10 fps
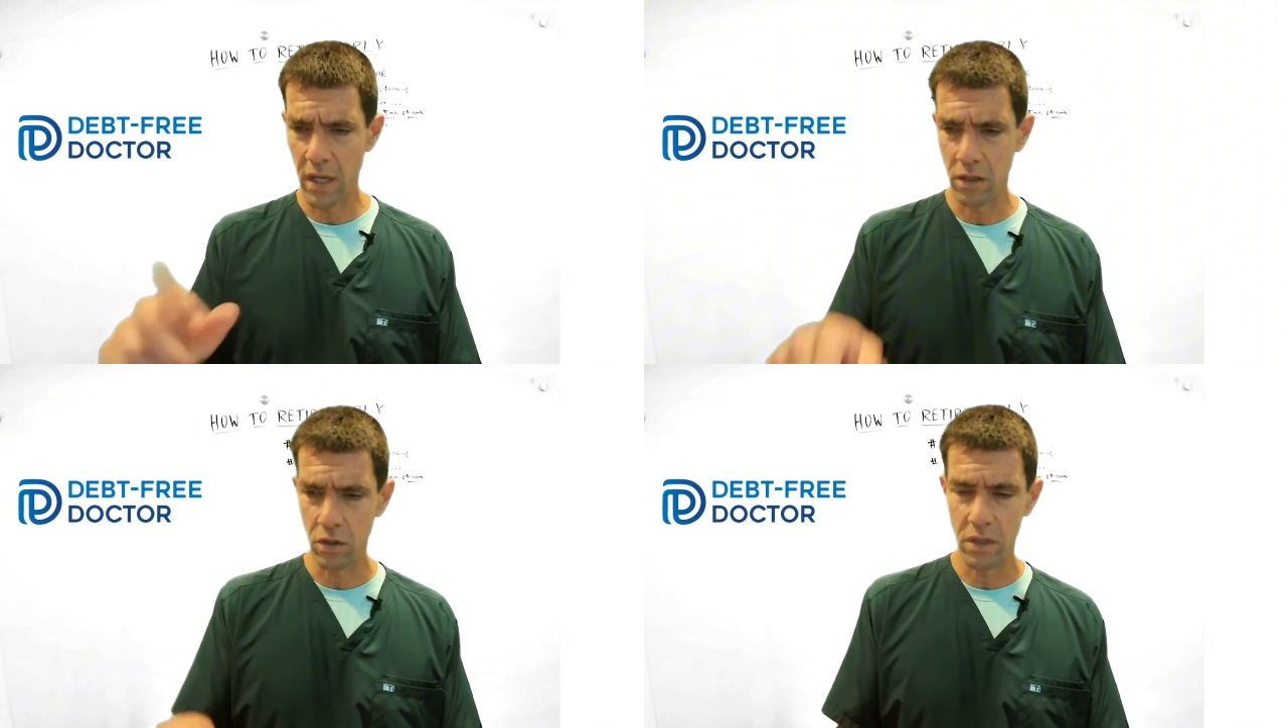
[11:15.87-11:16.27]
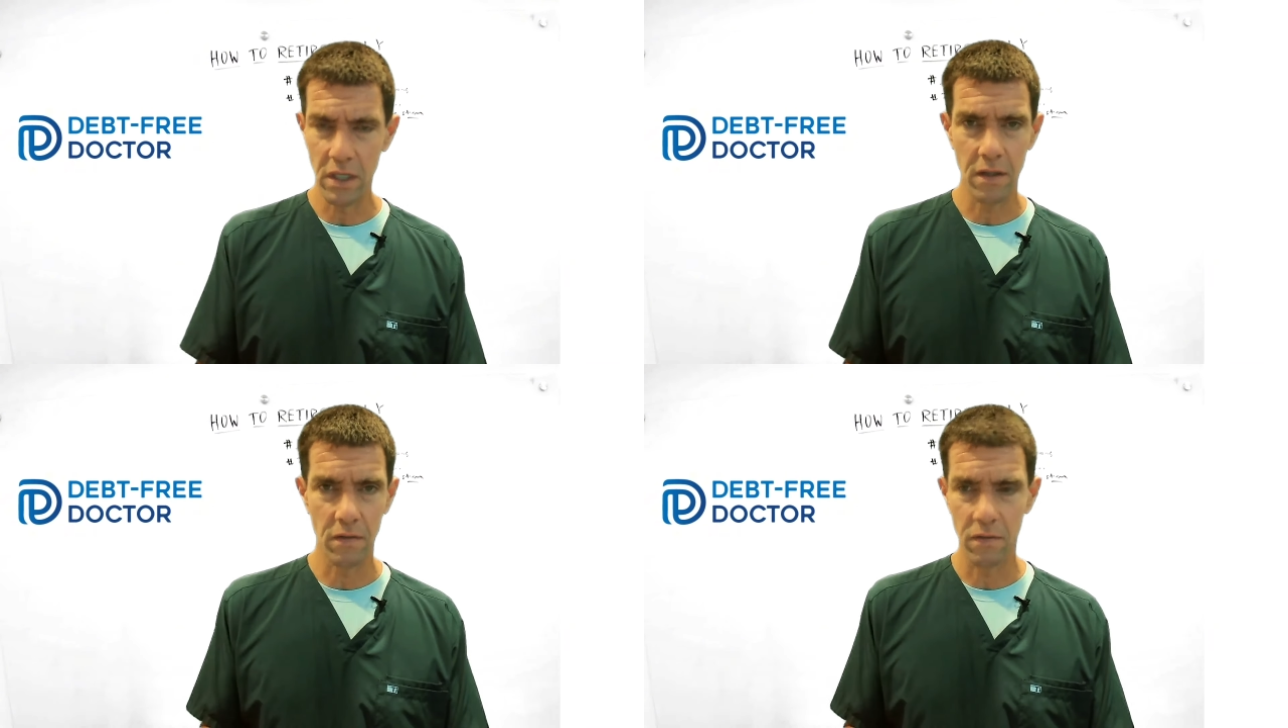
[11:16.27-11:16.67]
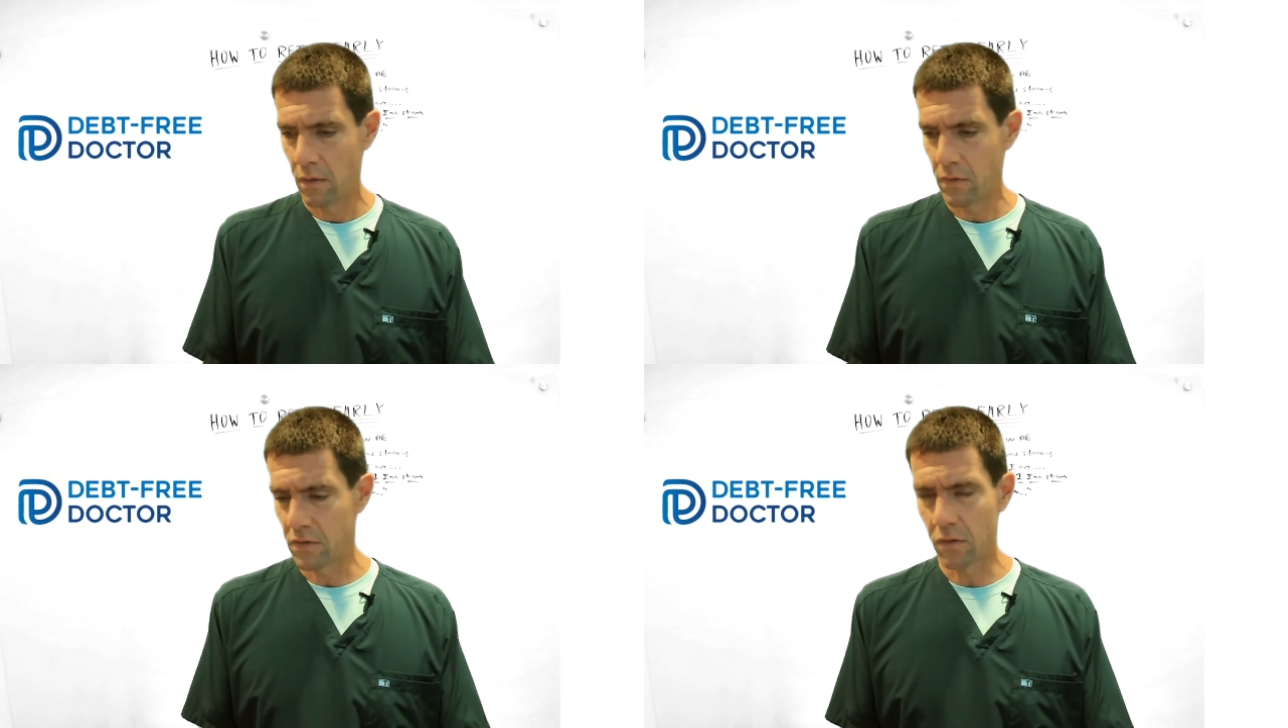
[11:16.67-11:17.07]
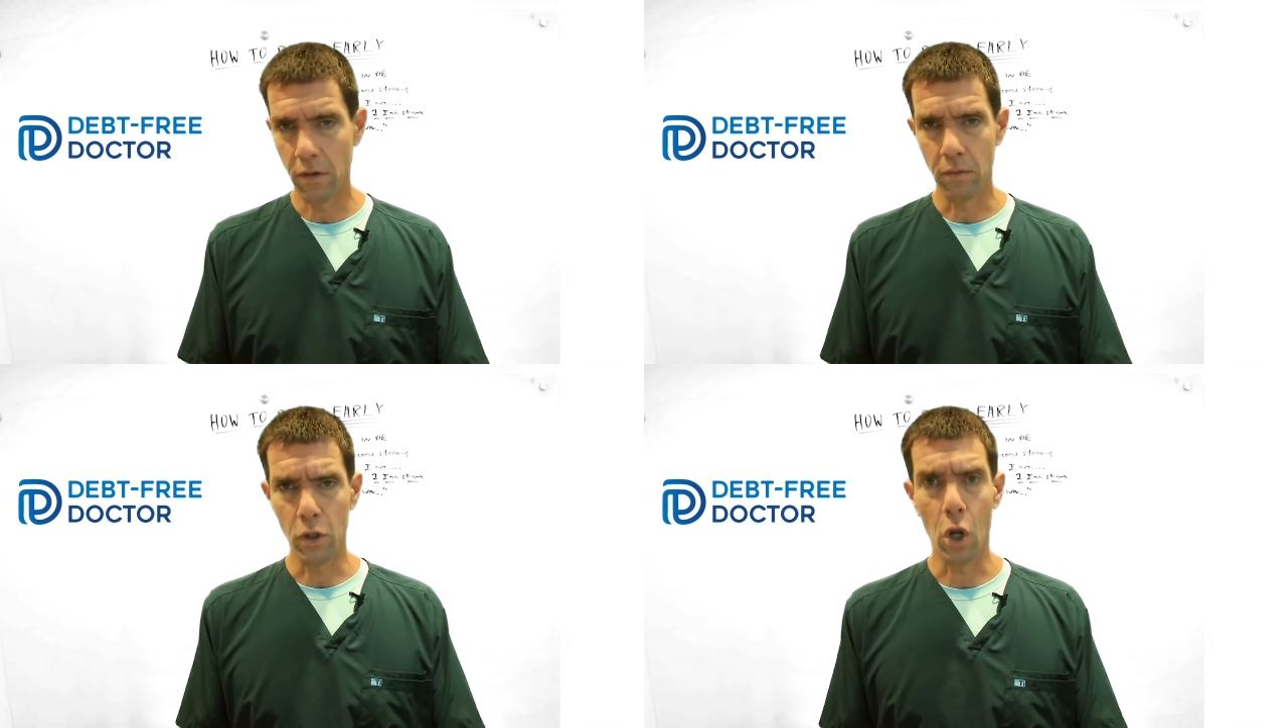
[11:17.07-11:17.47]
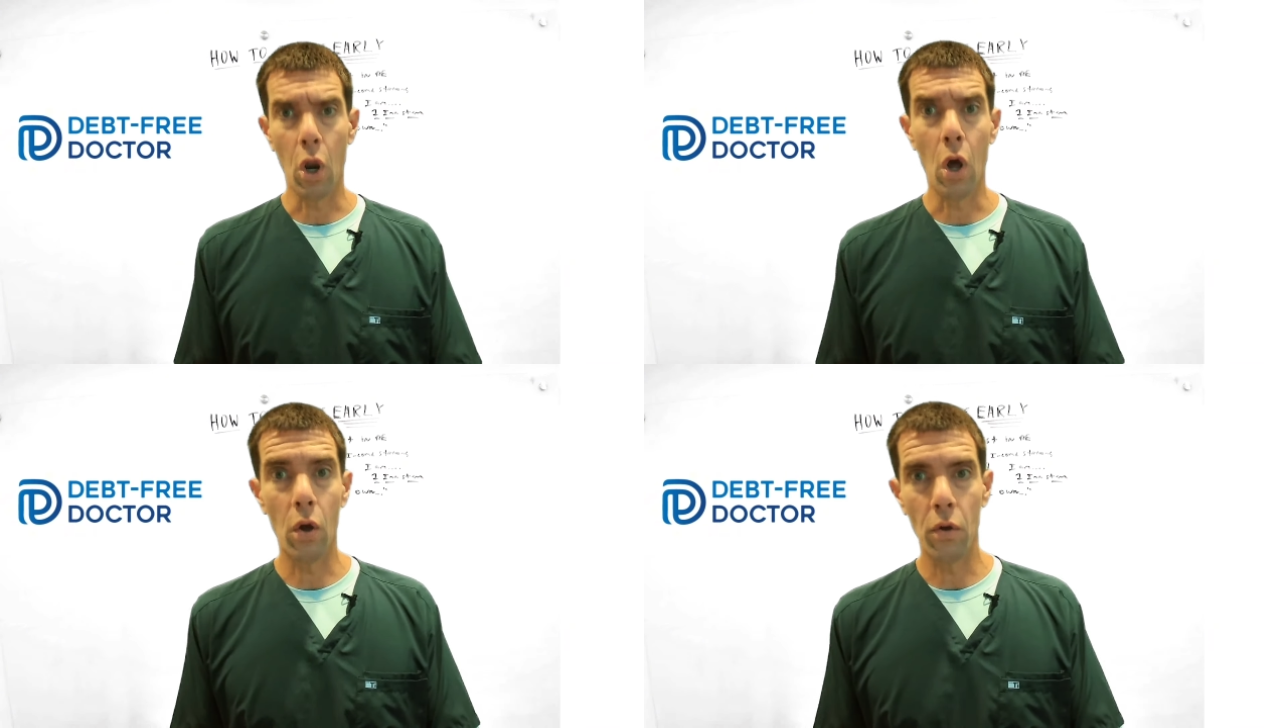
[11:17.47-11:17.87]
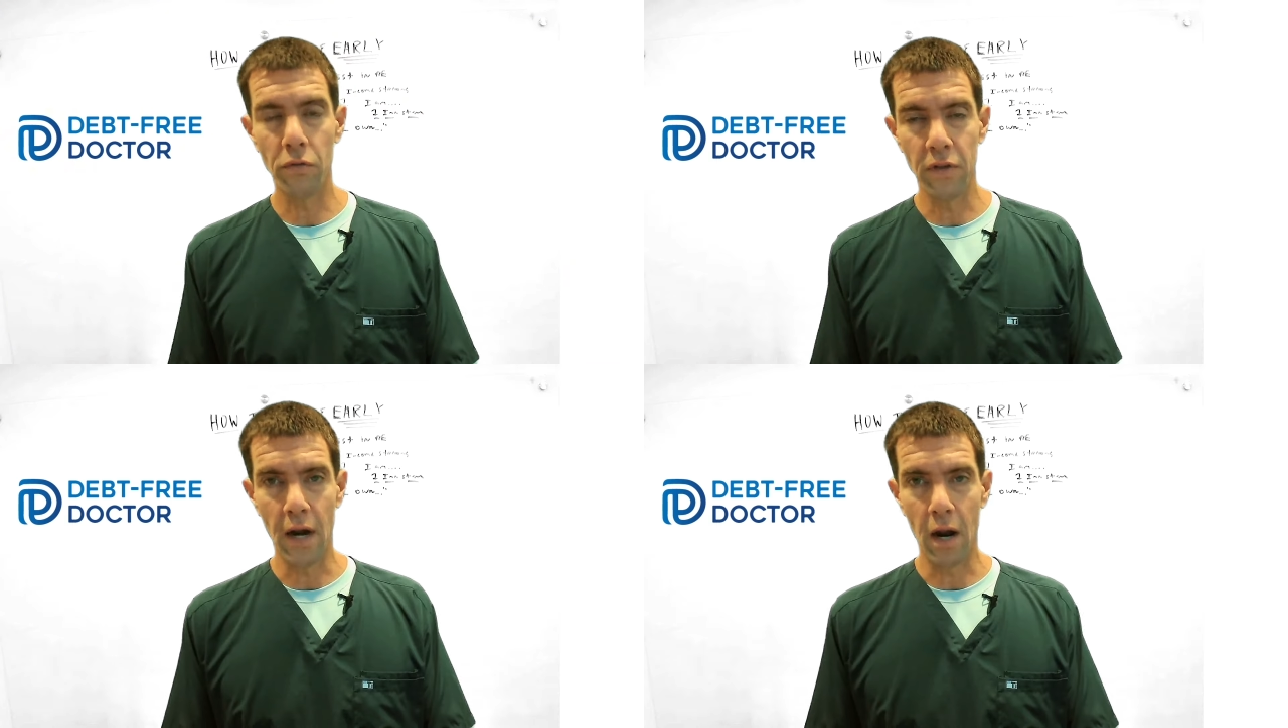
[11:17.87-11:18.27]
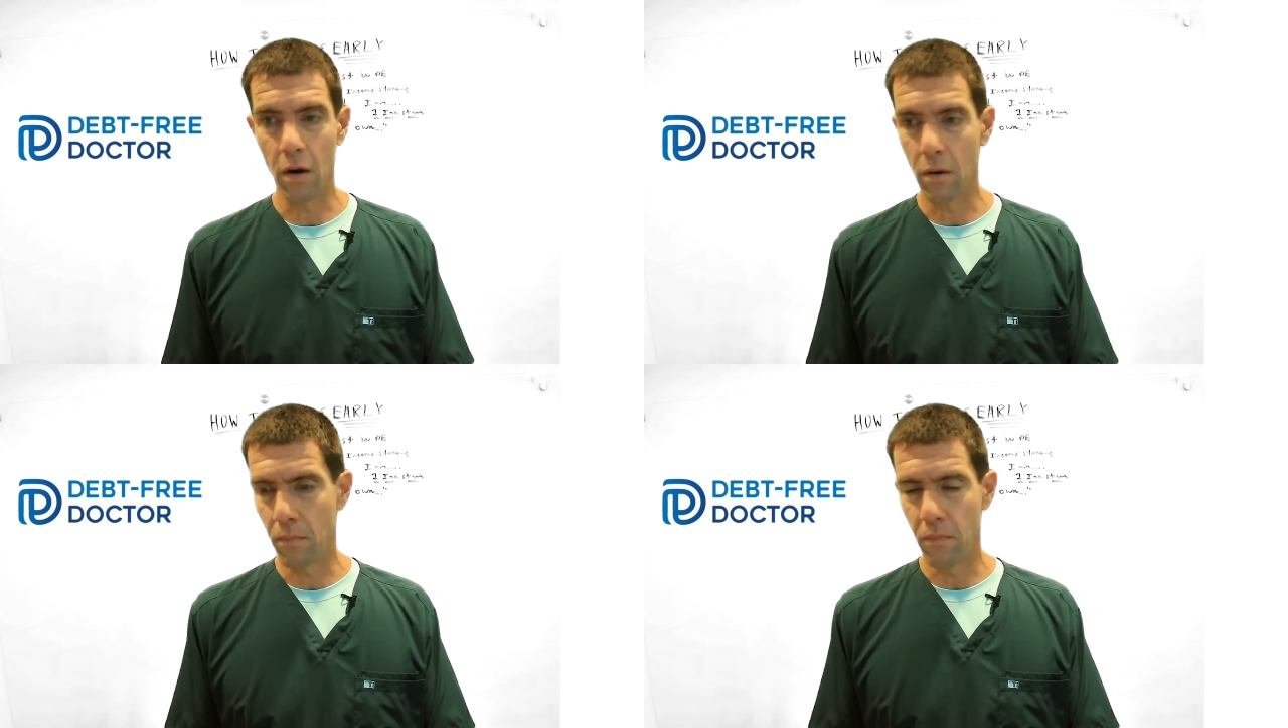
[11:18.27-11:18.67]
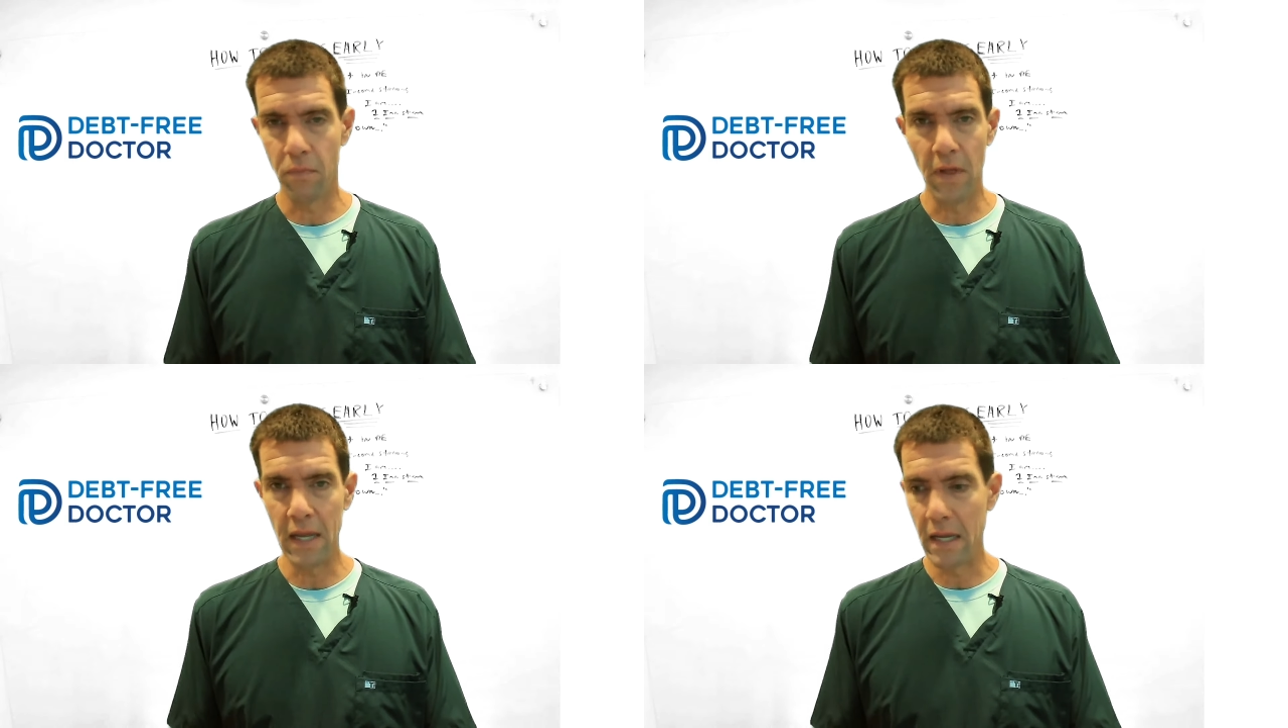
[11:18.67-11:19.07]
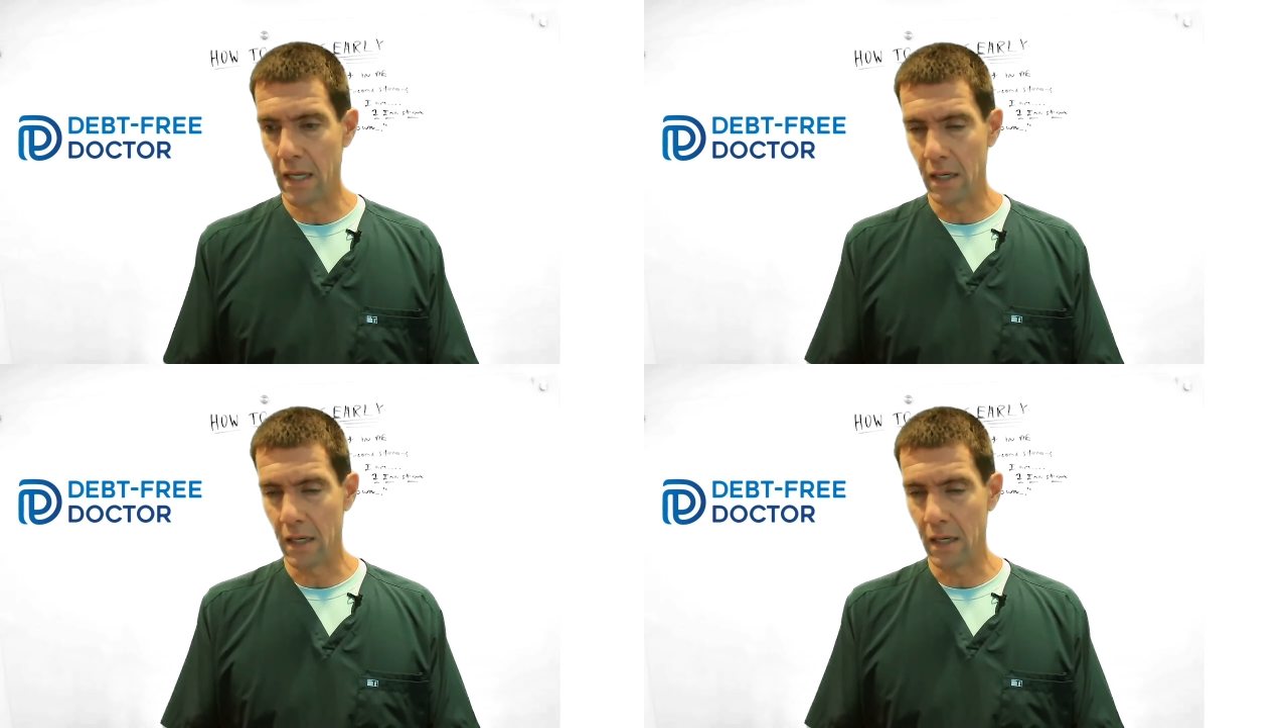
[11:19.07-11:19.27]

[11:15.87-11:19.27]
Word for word: did you see this this little clause in our thing?"